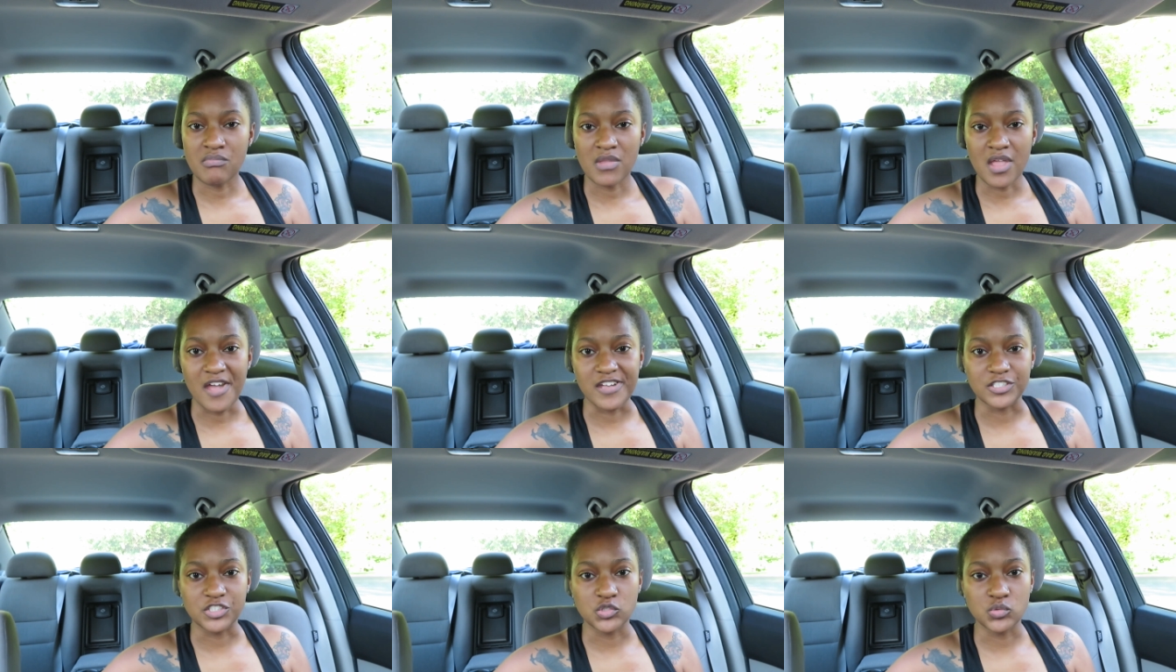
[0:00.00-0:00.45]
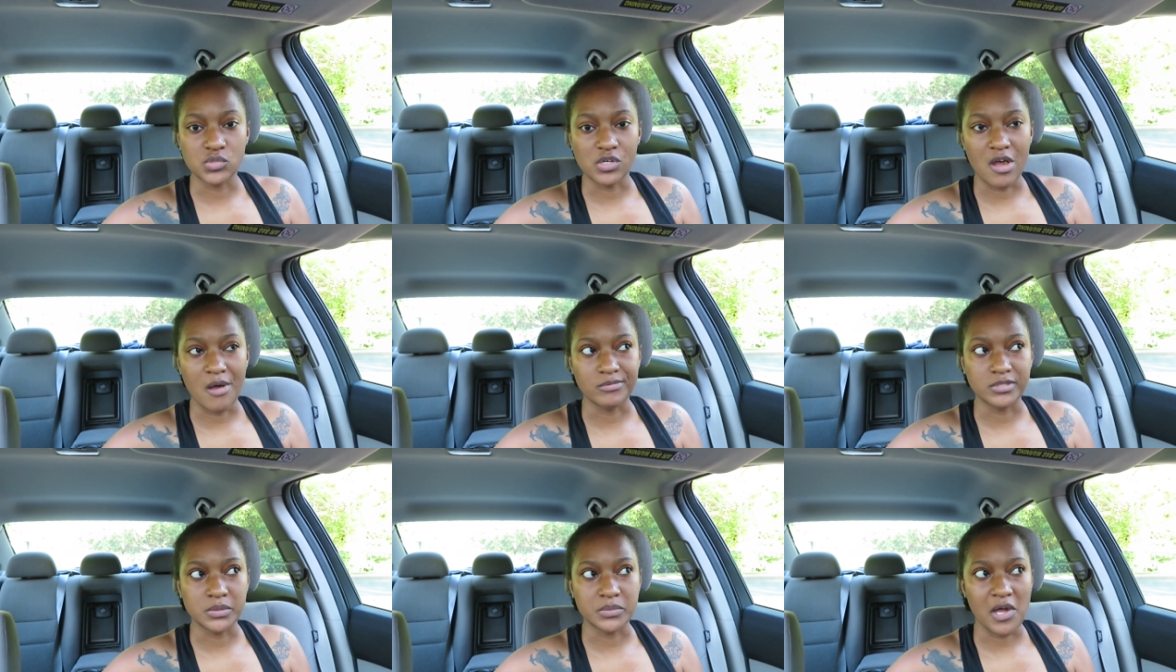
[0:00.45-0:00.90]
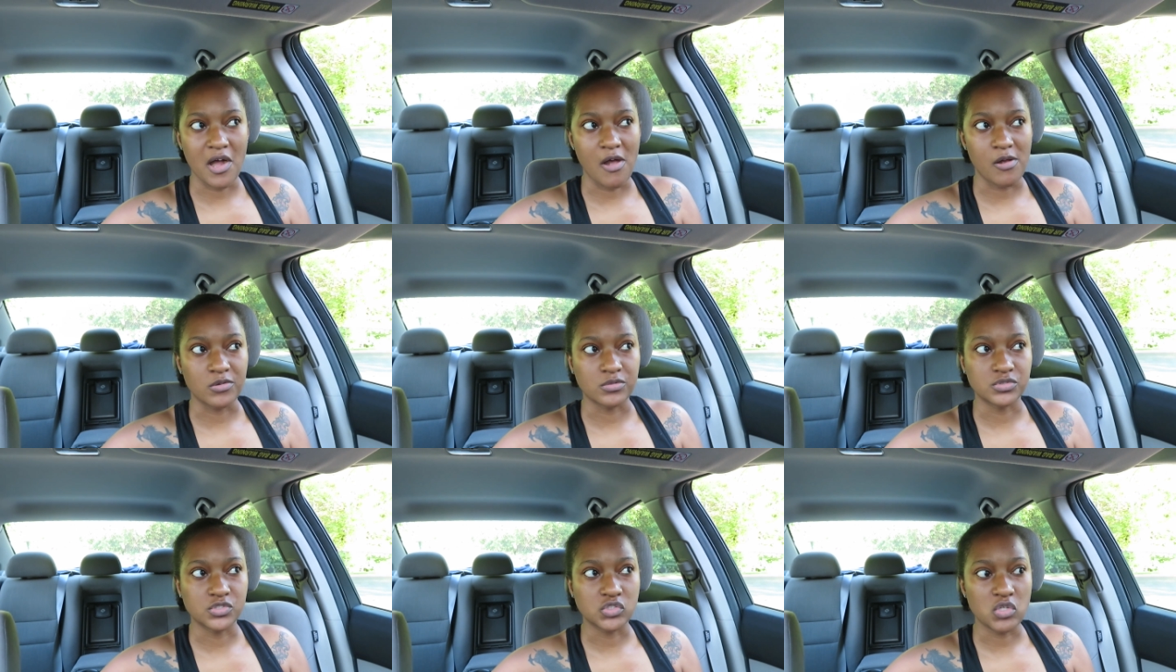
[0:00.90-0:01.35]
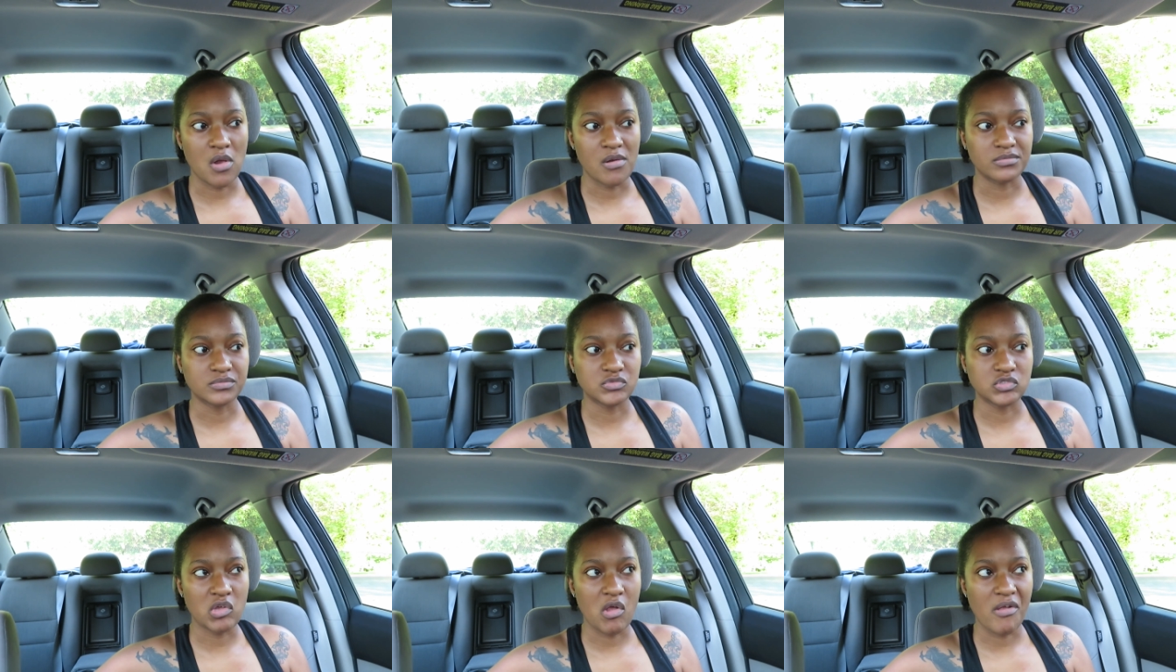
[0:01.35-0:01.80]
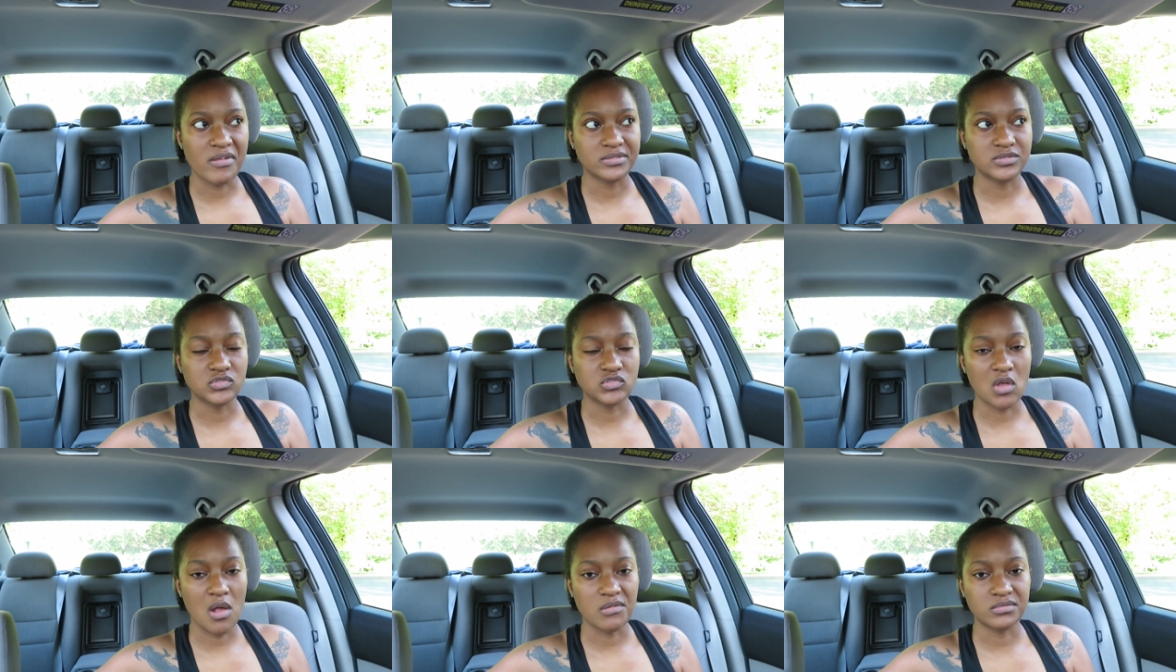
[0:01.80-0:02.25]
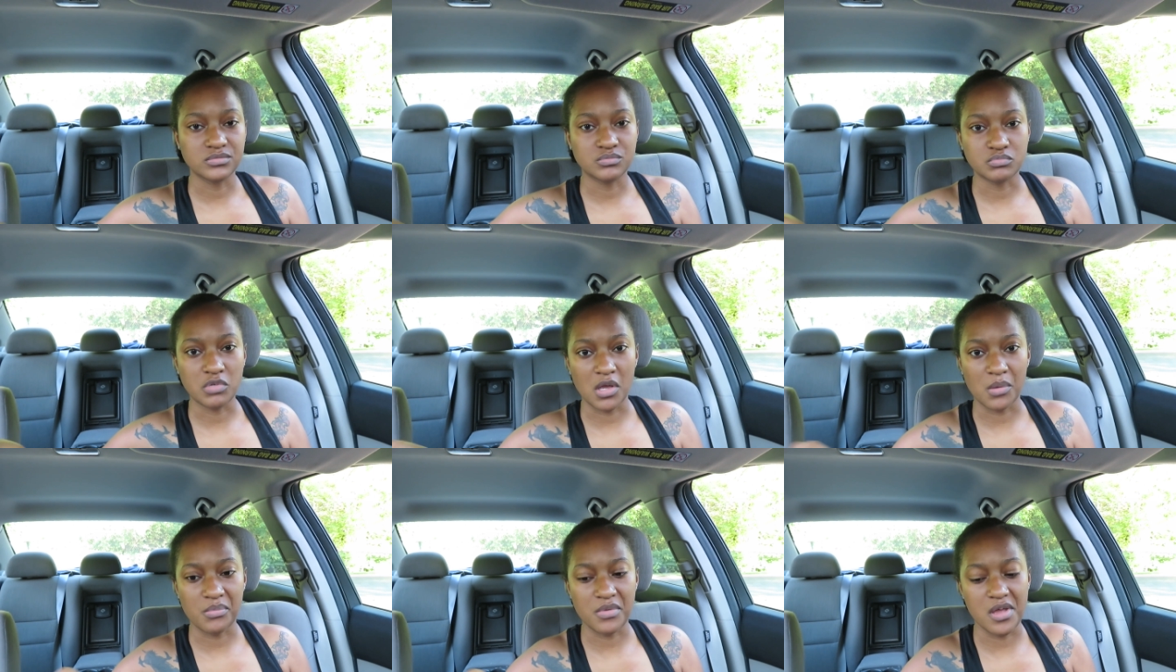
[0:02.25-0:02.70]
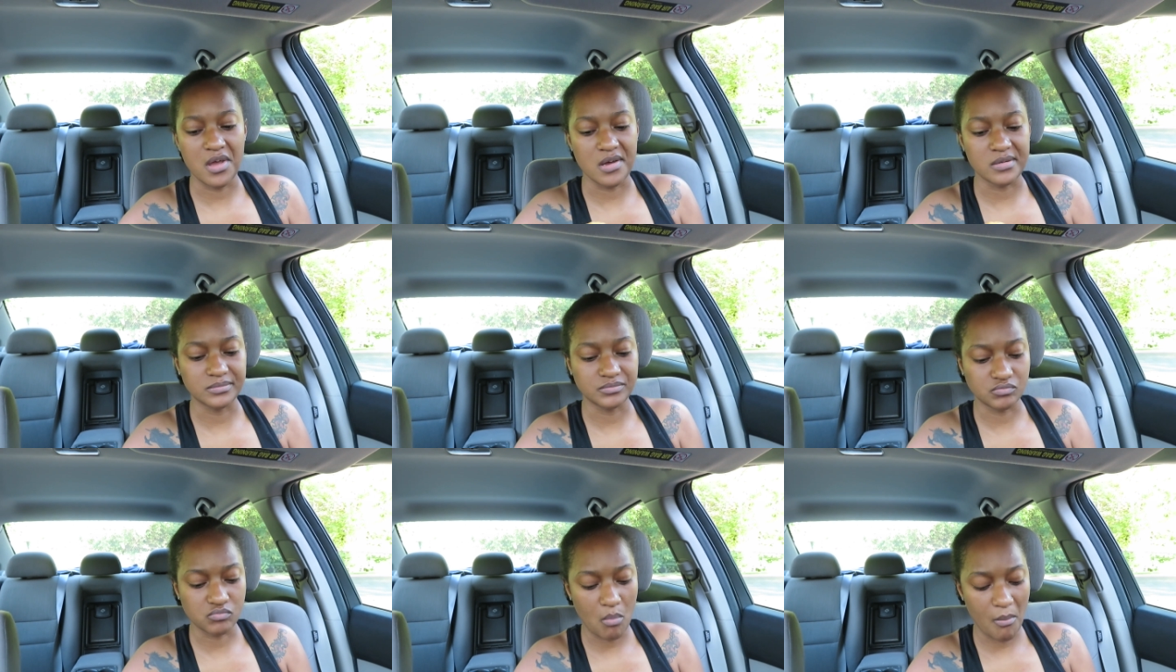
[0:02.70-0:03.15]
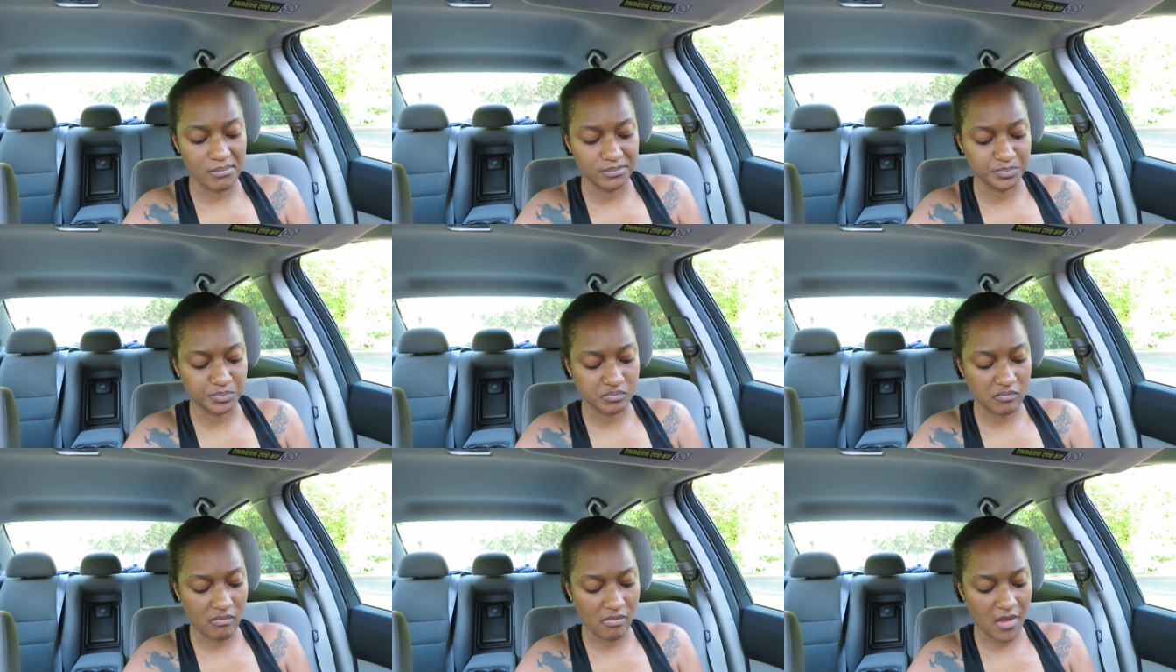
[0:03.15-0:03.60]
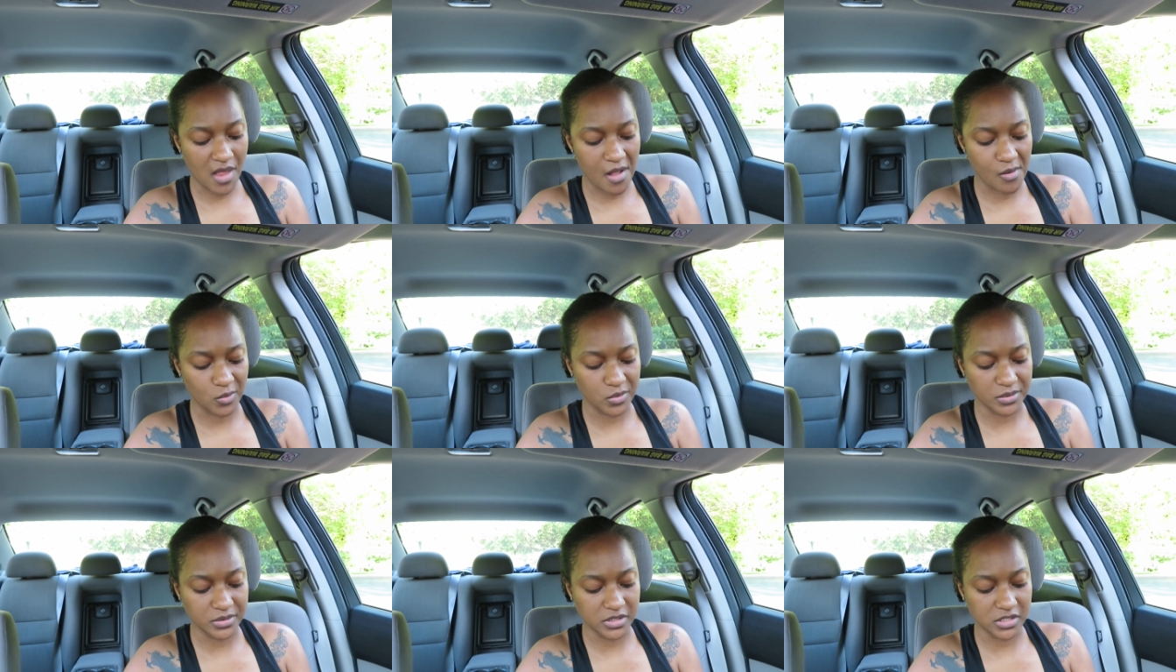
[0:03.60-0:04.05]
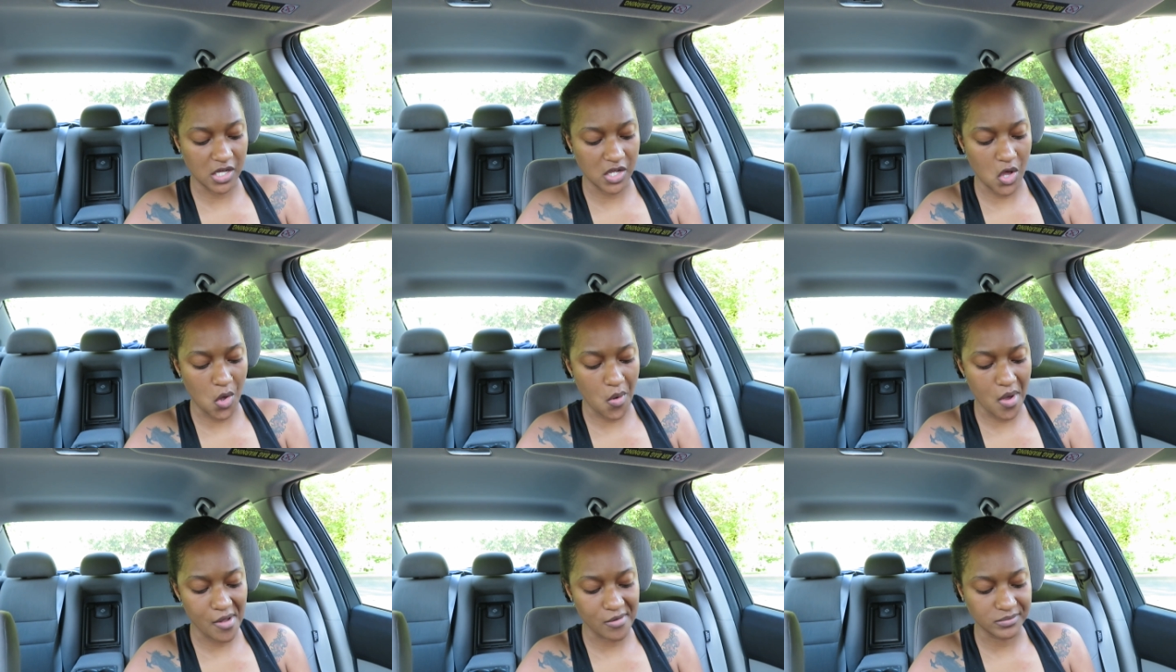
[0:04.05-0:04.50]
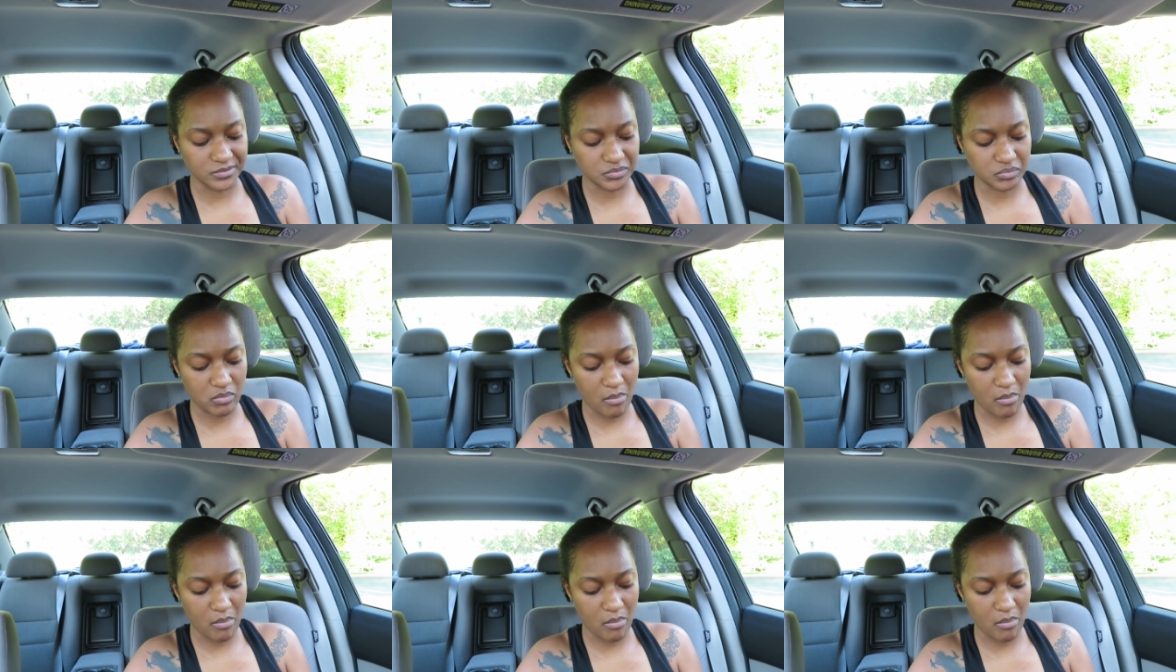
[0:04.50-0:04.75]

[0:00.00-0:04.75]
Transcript: like she would come to my house, pick me up, and we would like go out.